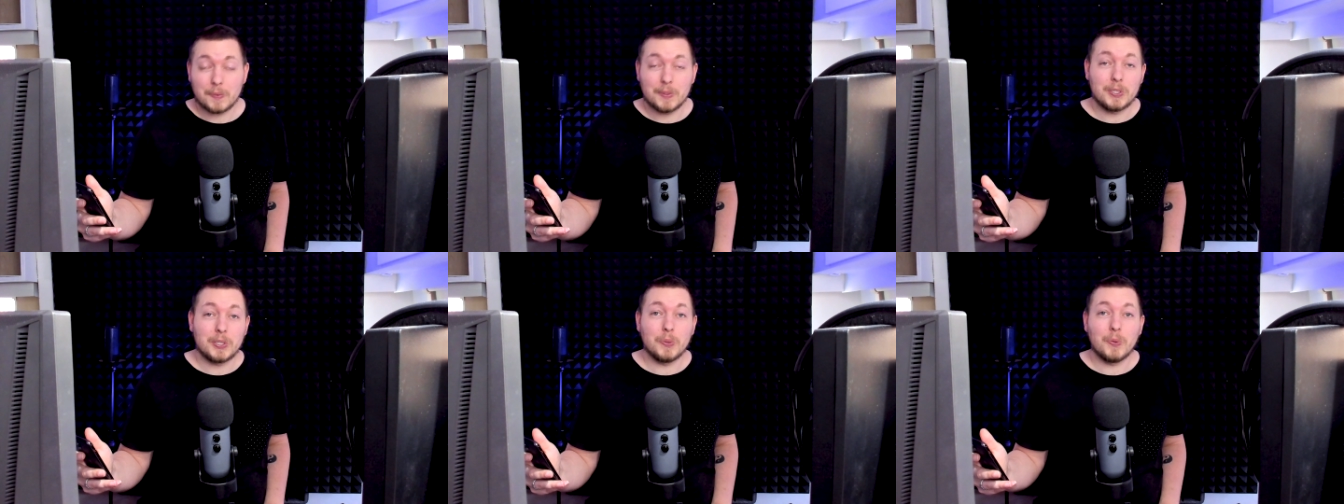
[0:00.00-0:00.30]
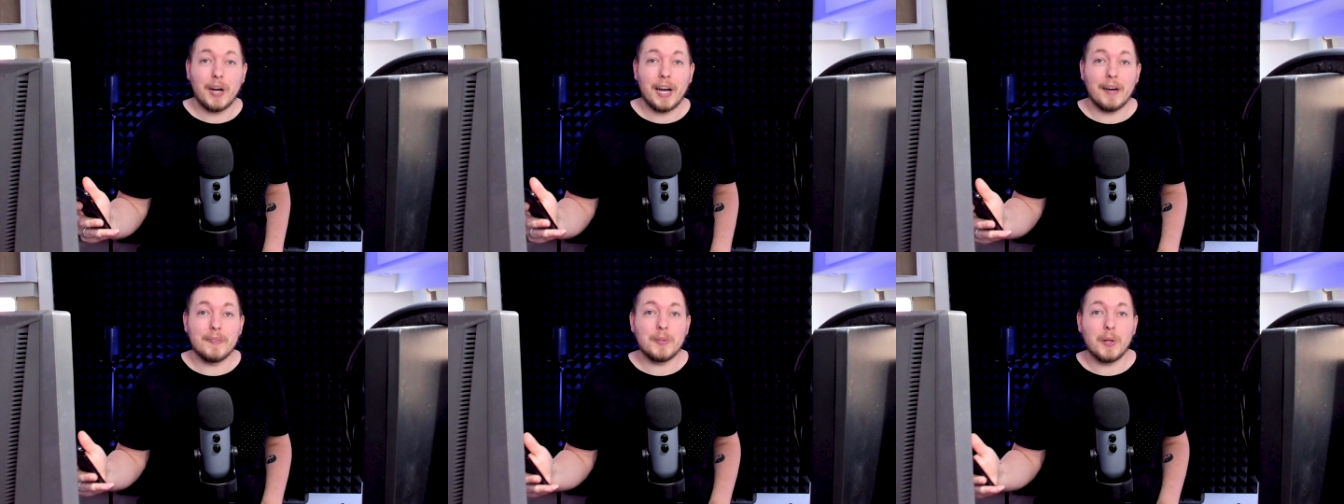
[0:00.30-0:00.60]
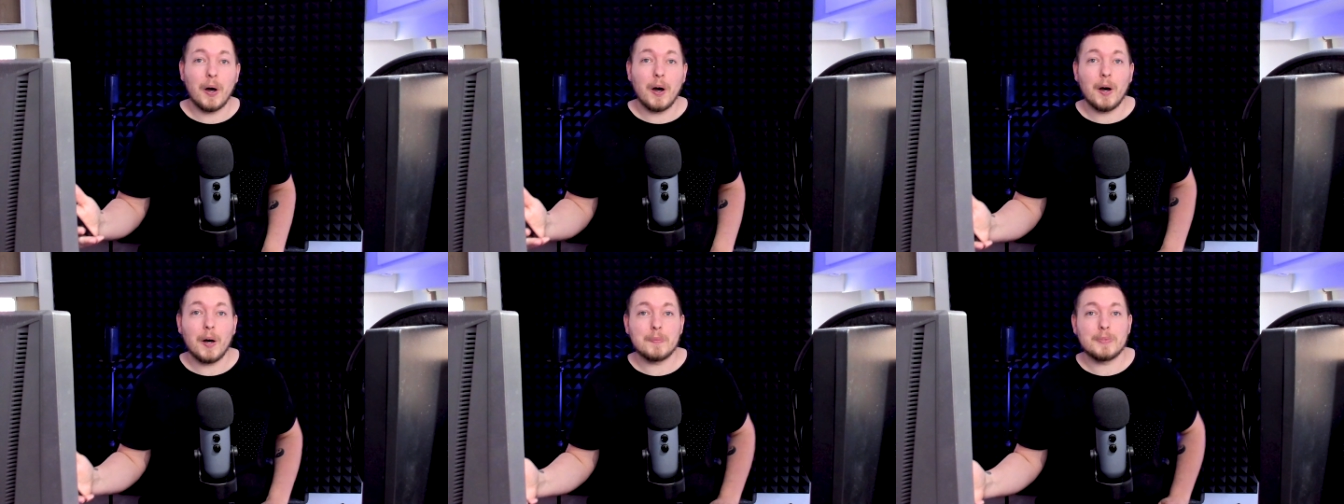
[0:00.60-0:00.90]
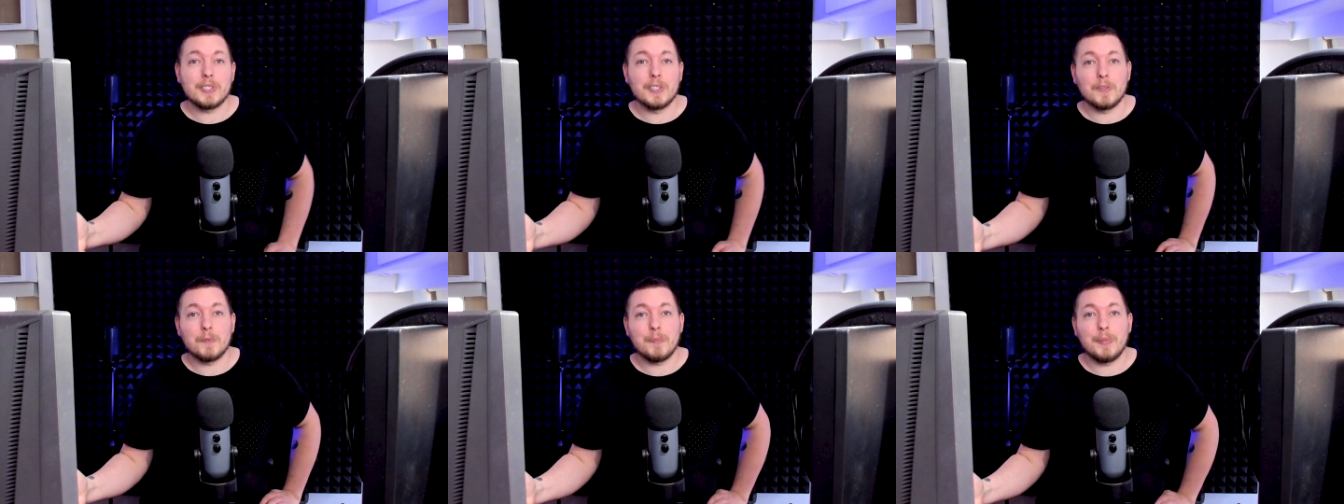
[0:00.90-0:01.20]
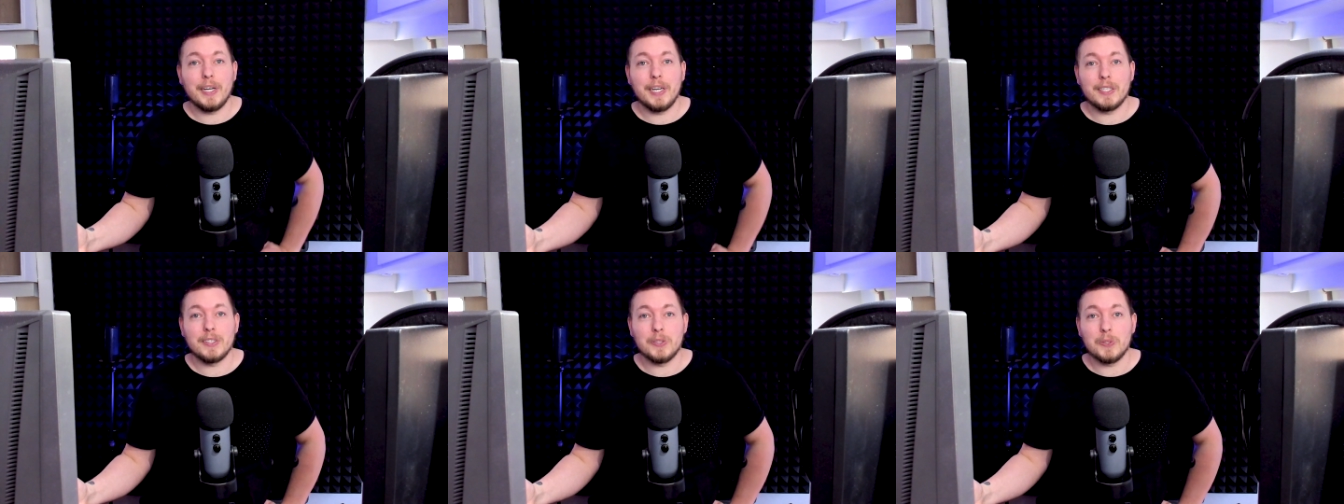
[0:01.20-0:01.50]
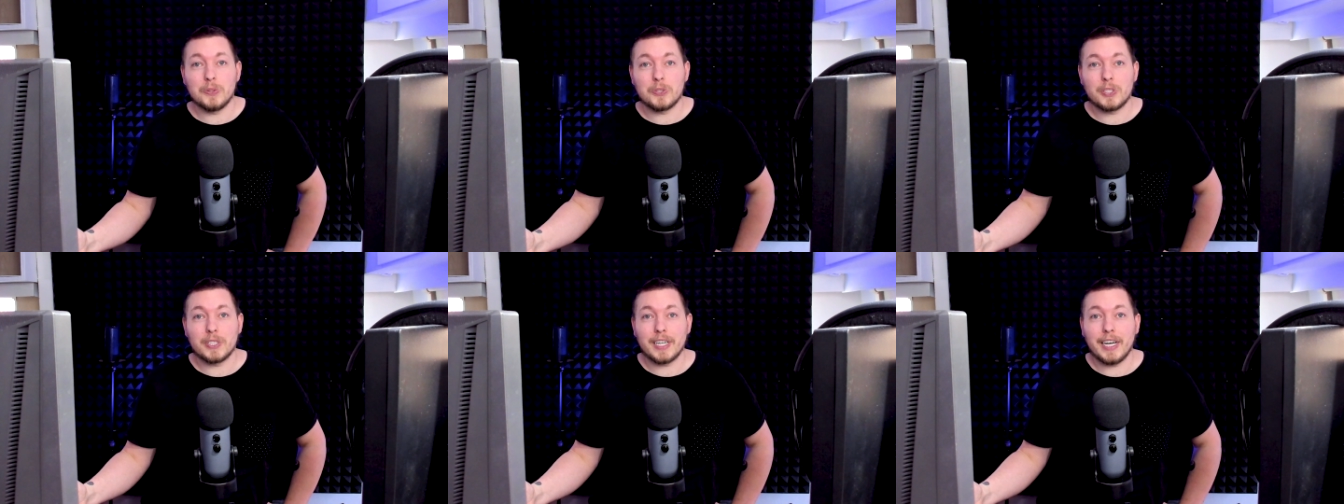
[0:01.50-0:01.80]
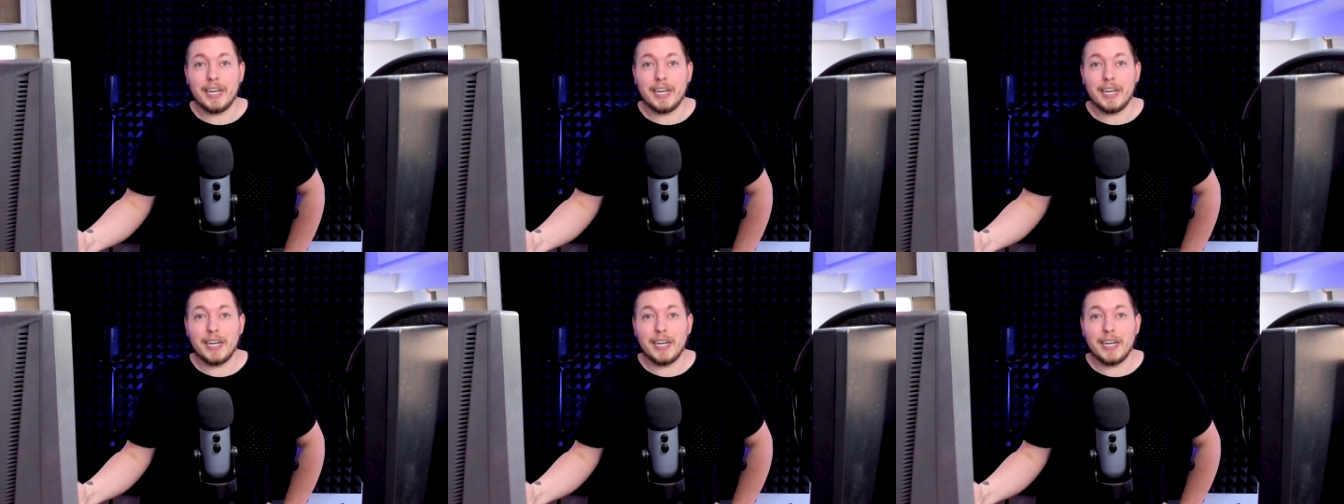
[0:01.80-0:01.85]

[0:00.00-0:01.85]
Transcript: we do have the option of paying using